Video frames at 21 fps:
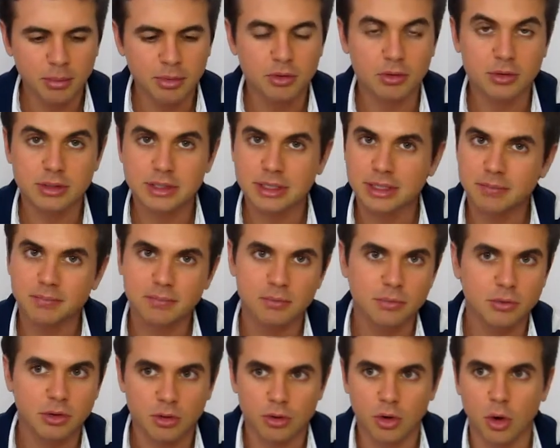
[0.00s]
You'll see
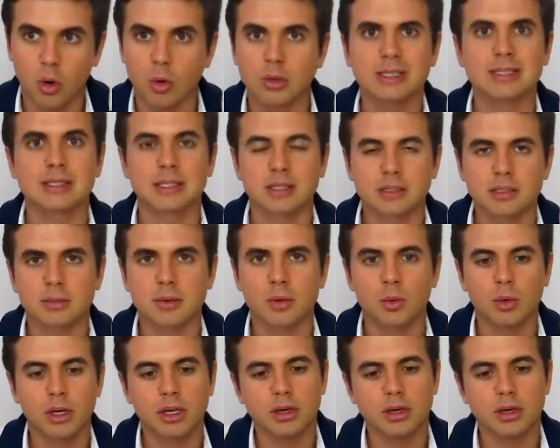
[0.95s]
the whole system that we